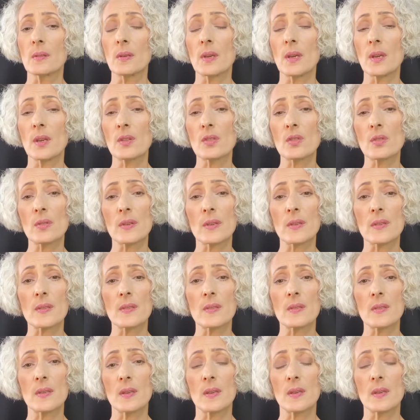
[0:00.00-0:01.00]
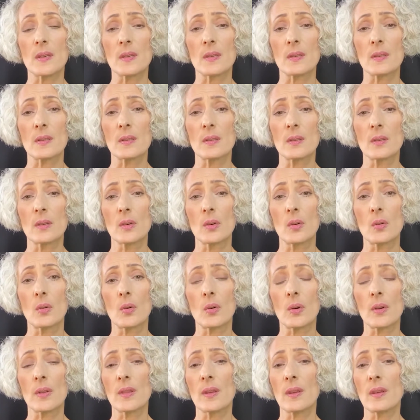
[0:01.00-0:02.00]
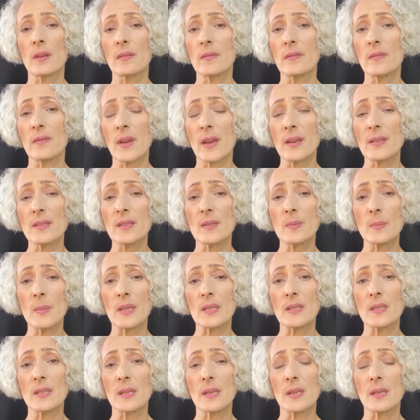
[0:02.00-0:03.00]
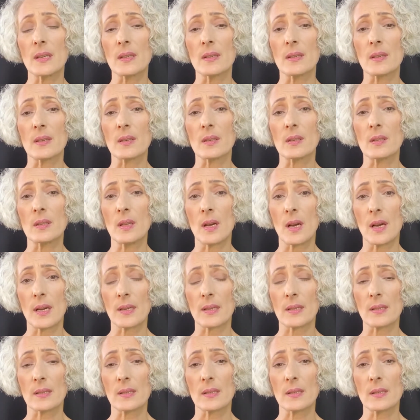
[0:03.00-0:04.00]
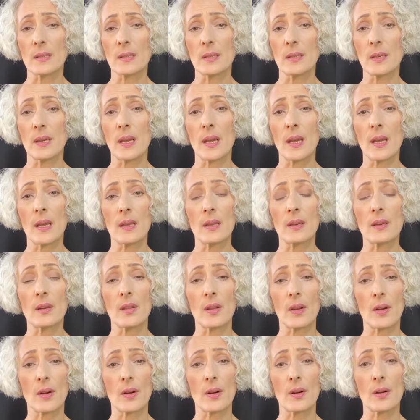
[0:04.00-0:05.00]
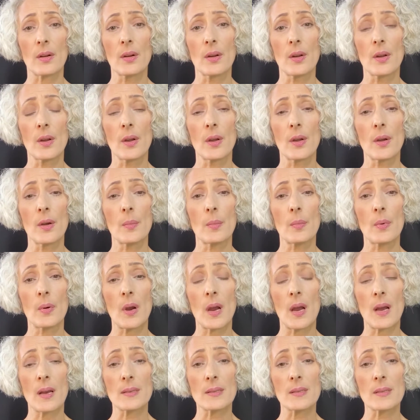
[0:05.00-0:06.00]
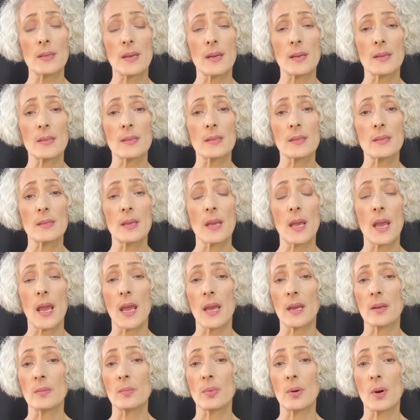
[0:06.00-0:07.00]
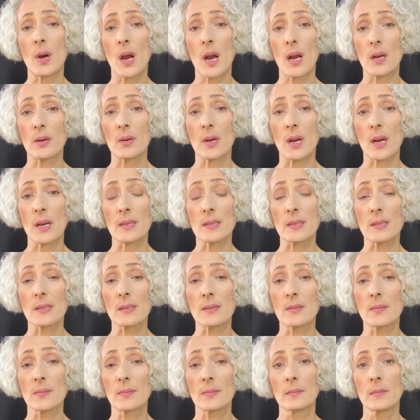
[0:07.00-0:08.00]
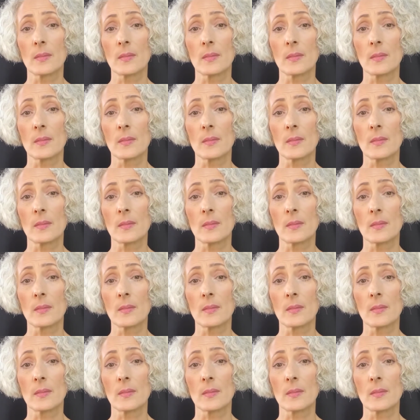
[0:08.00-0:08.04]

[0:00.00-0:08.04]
interest in or the investment in the client and their process and progress.